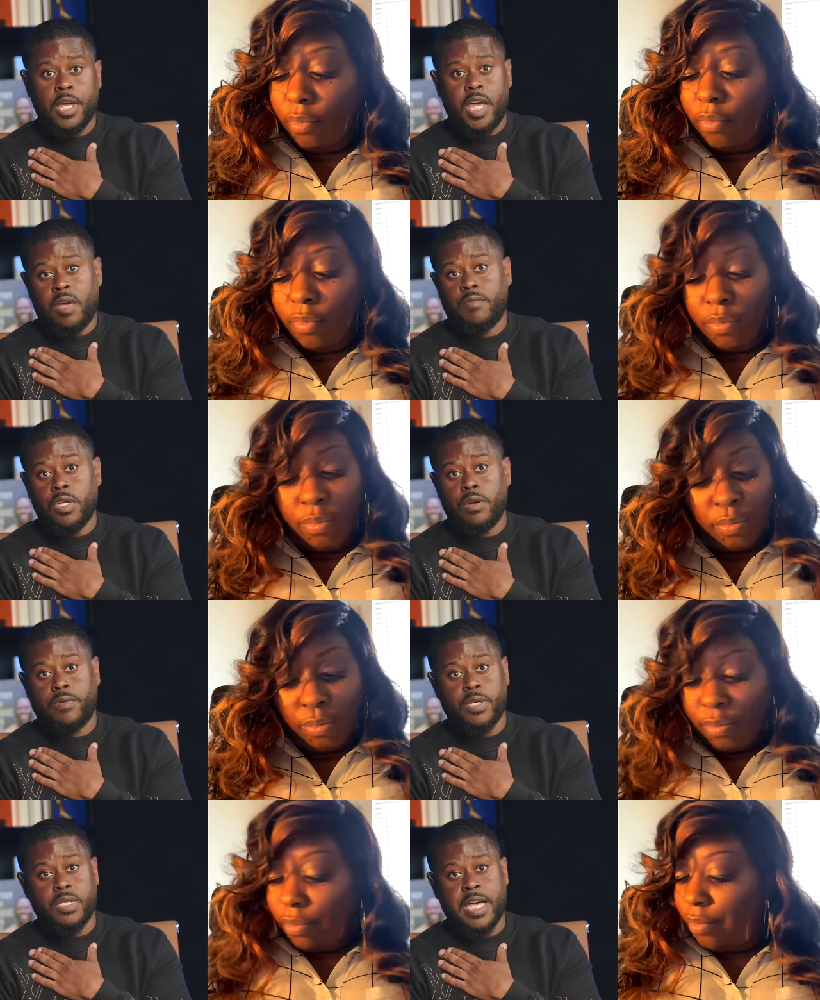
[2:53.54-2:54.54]
Speaker 1: every year for your
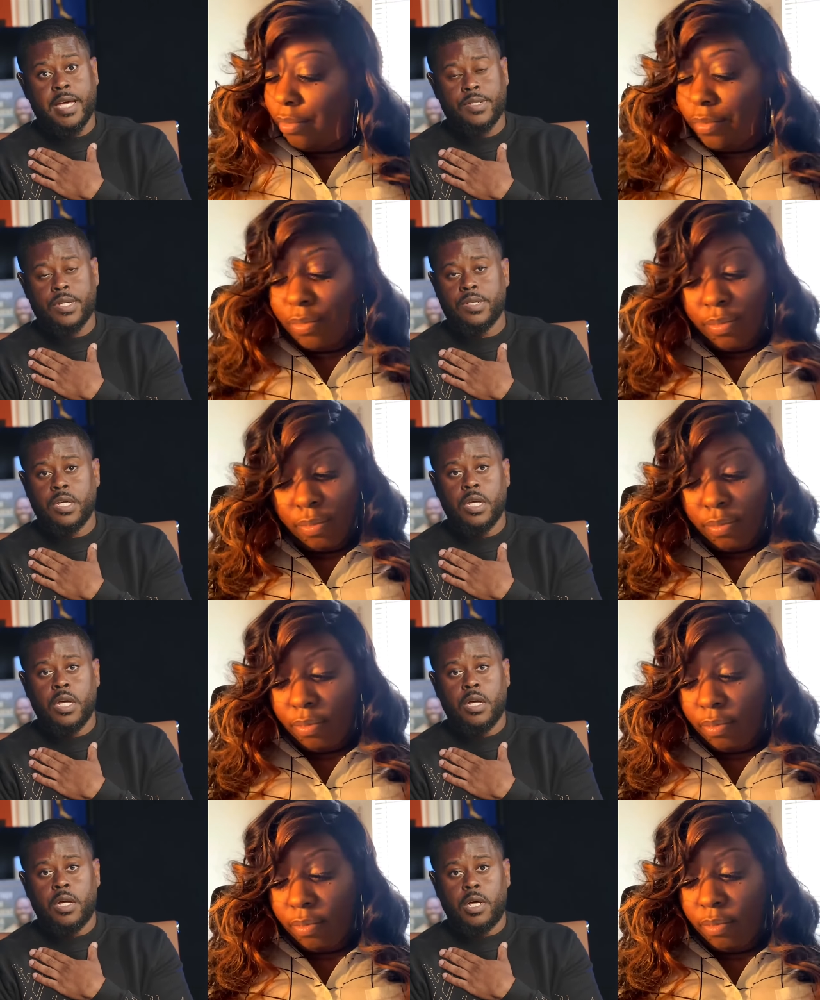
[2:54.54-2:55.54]
taxes.
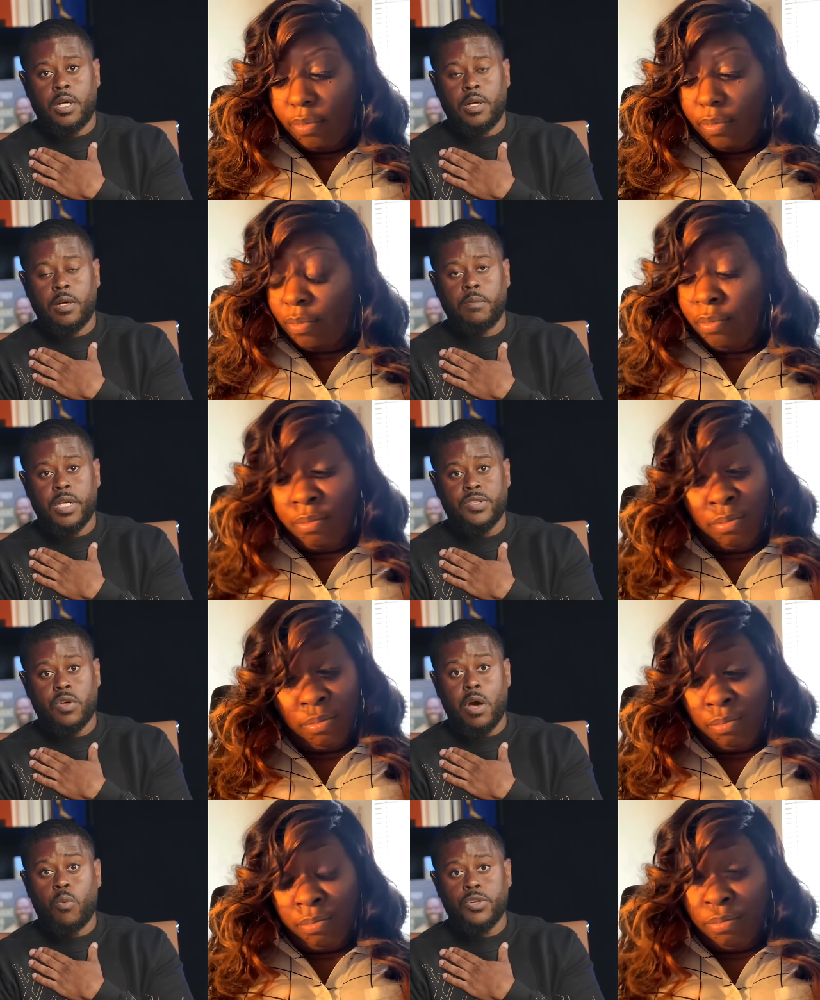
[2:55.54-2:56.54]
And so I
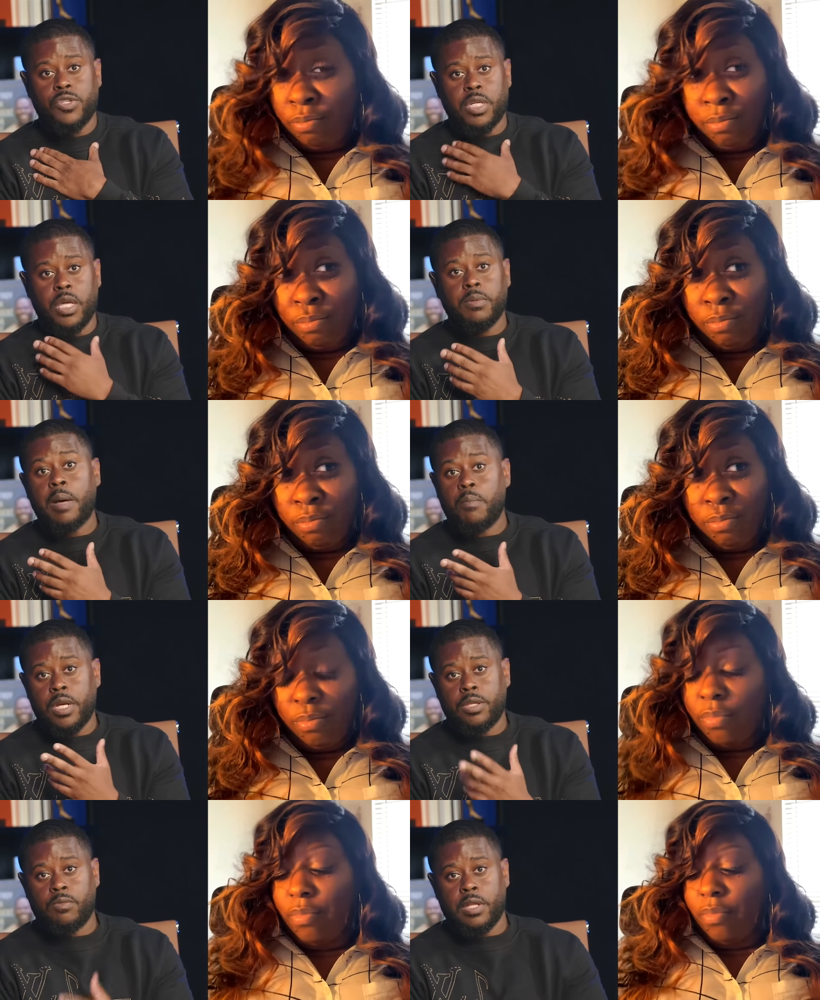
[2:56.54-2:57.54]
want you to keep that money
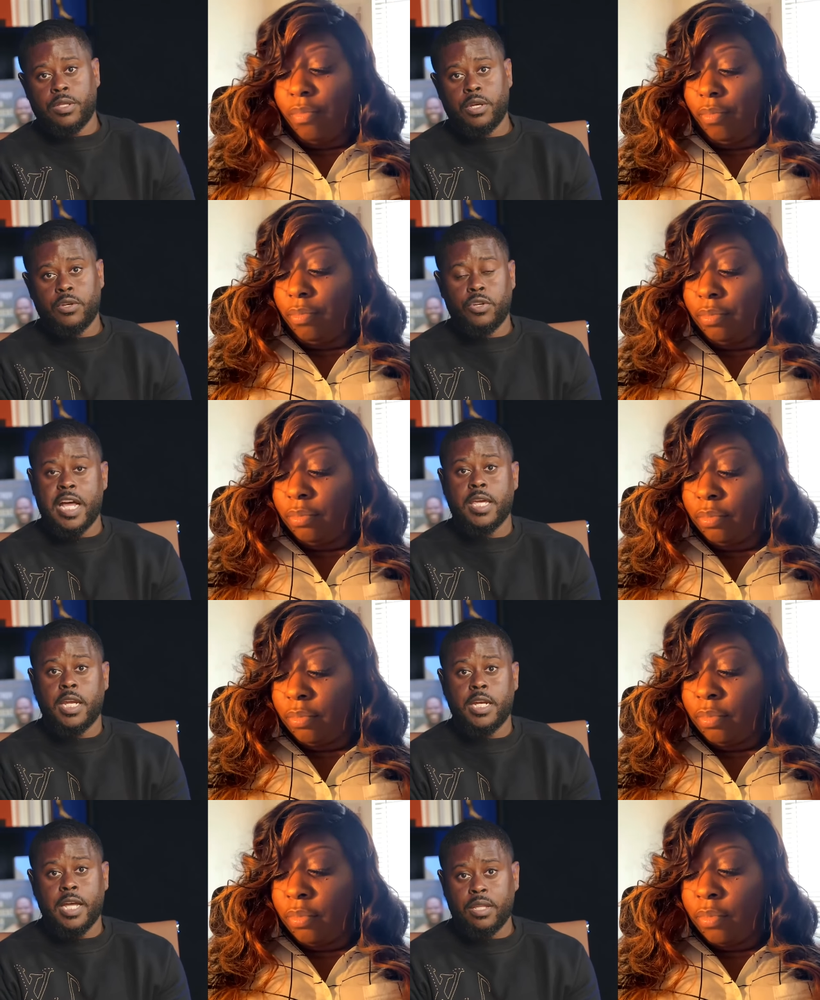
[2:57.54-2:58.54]
throughout the year. You're not getting
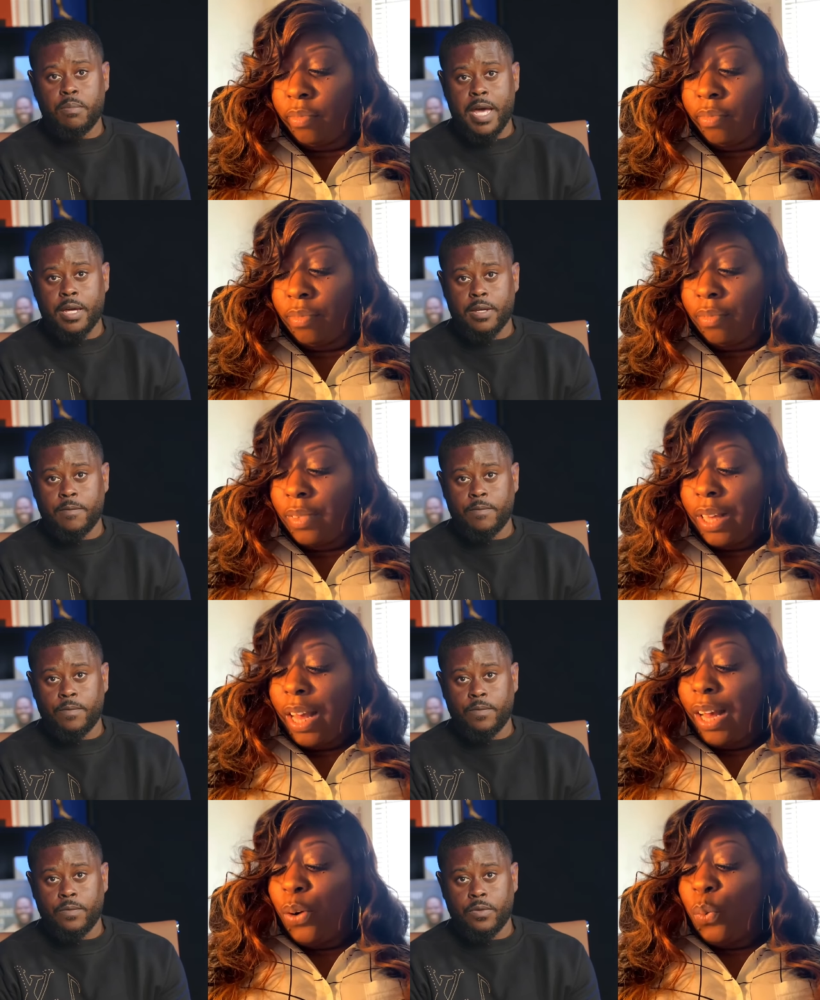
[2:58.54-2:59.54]
nothing back?
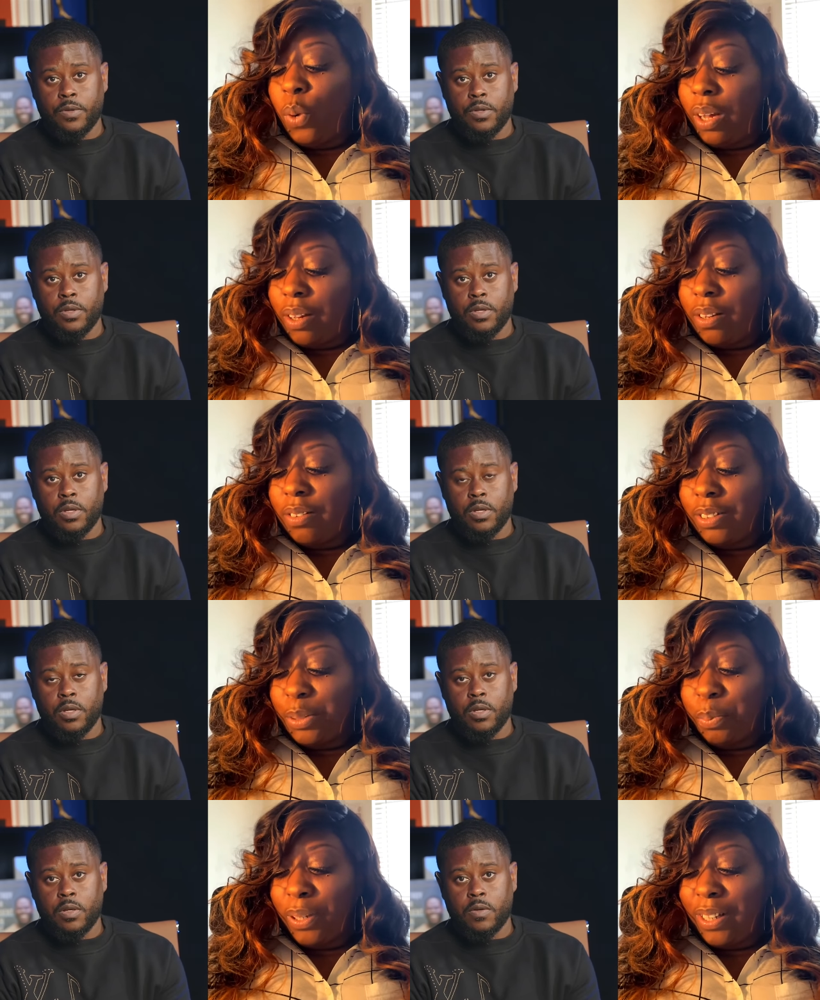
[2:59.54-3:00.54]
Speaker 2: Well,
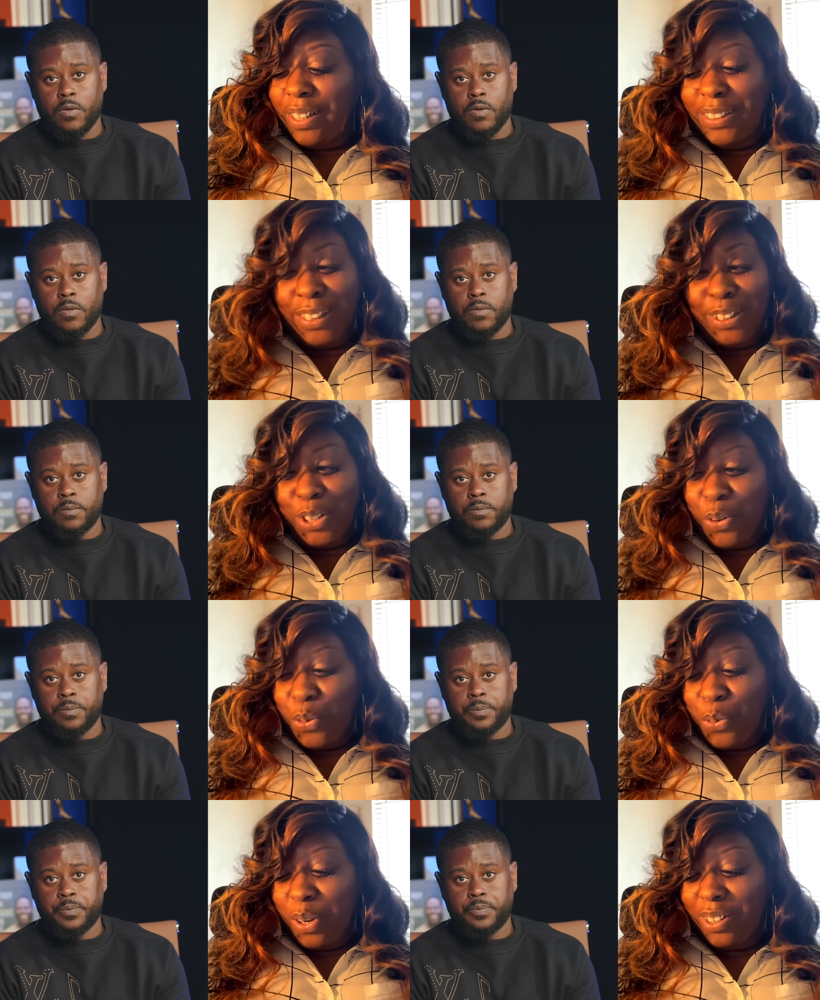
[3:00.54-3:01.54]
it depends. That's a
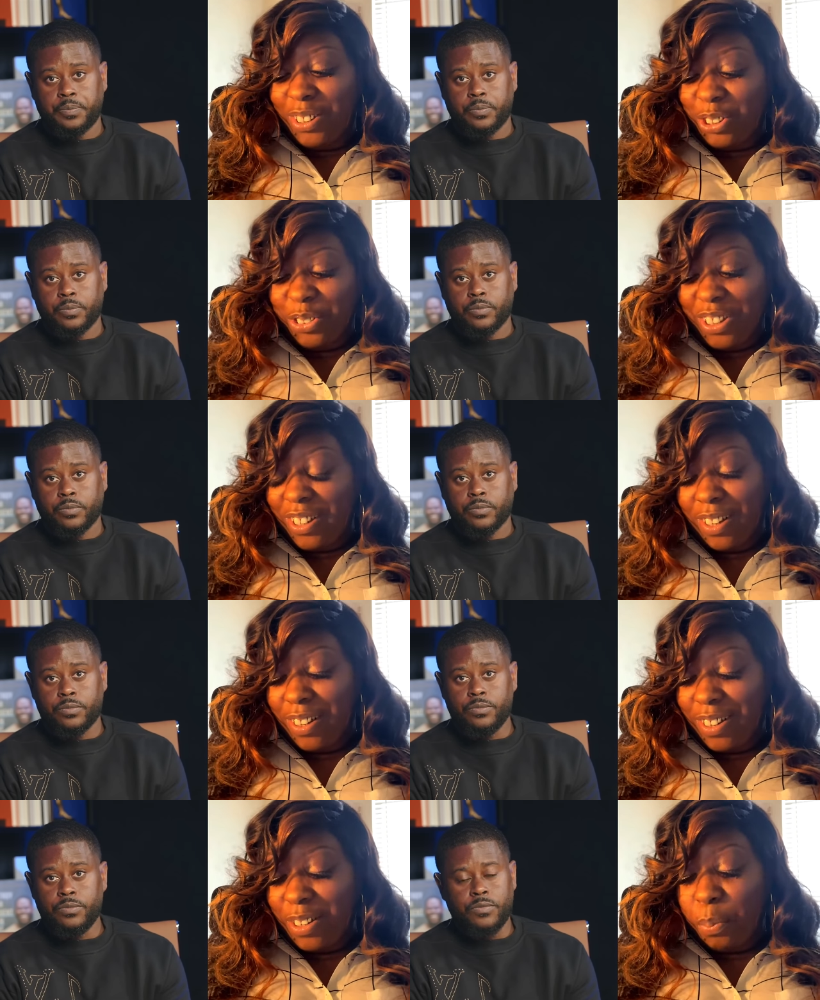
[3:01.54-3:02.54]
whole another story. Yeah, it